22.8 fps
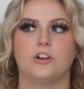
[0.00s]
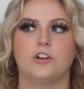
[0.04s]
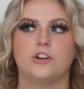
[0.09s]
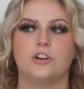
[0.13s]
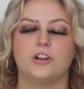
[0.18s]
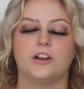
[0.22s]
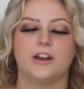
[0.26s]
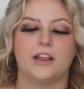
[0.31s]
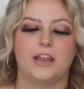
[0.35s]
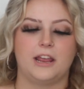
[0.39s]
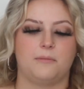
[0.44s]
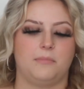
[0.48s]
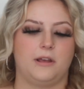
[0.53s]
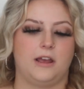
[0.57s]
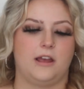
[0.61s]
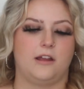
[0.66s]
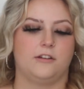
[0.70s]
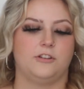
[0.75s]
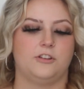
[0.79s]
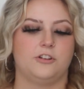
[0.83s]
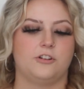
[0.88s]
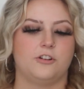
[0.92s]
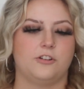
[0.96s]
good and
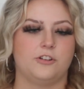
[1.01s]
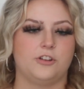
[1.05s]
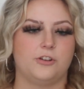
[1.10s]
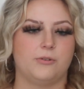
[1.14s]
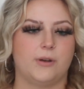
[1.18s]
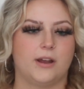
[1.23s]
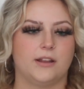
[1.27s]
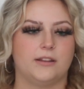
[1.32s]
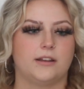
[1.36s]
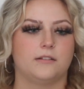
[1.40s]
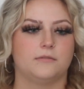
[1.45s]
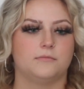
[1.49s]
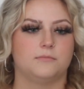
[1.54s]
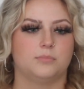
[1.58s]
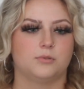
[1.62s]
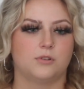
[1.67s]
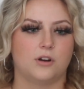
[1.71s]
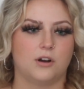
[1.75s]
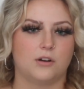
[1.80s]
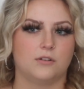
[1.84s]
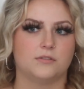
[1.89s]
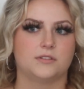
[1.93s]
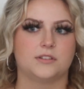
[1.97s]
bad. You had the
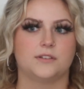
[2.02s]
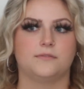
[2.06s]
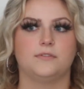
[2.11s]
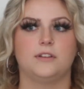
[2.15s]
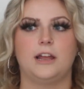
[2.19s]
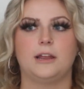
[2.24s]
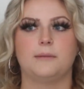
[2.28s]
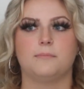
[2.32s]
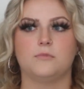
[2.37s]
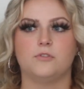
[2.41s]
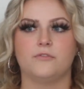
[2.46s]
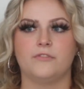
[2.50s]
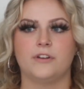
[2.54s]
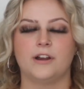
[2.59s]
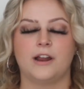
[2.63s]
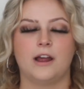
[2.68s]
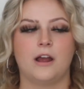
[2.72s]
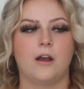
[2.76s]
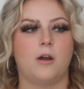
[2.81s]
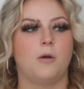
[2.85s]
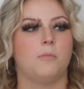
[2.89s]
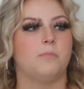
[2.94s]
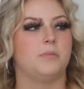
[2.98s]
pros of, like, moving
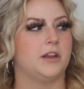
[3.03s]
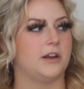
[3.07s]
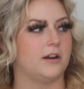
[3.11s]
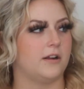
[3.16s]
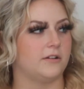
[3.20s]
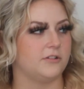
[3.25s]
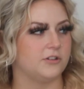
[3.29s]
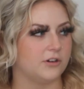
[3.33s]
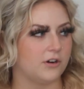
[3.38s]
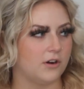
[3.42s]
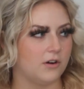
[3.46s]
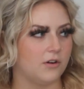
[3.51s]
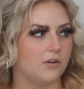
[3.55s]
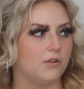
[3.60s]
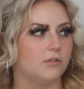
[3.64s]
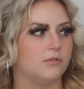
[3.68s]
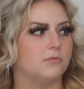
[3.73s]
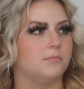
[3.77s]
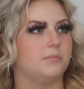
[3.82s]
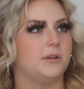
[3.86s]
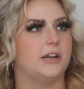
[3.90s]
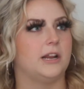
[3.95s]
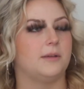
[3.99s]
out, being on your
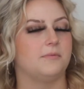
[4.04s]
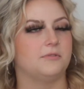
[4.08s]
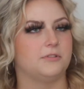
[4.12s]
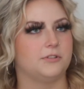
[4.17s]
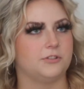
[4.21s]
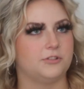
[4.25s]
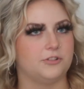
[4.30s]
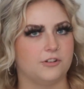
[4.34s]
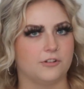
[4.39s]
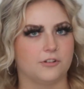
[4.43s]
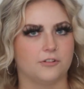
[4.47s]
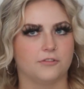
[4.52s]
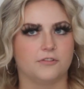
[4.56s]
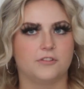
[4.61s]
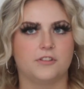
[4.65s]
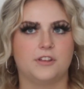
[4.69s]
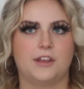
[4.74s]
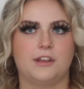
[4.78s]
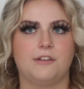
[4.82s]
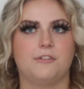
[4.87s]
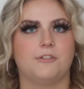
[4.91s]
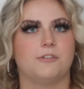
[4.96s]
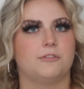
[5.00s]
own, being able to do your own
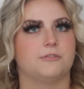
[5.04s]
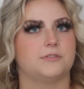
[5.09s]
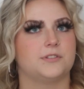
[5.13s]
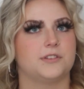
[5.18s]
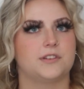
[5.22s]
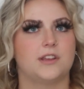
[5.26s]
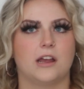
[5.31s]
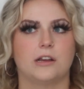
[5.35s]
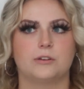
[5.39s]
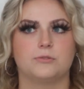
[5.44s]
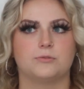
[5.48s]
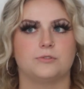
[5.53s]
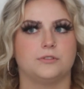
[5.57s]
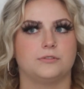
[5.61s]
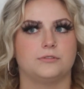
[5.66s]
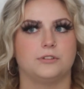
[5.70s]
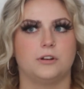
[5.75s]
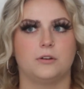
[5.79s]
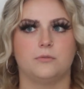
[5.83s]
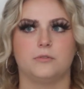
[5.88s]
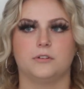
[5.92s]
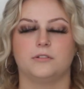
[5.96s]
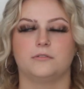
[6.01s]
thing, your own schedule,
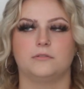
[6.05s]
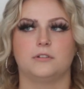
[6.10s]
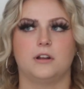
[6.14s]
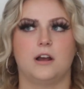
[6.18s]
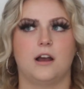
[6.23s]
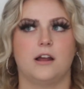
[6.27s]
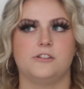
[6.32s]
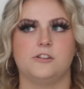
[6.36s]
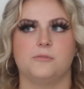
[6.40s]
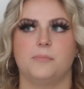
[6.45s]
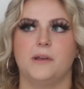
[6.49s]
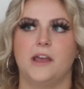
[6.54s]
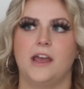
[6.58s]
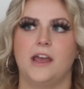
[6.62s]
no one on your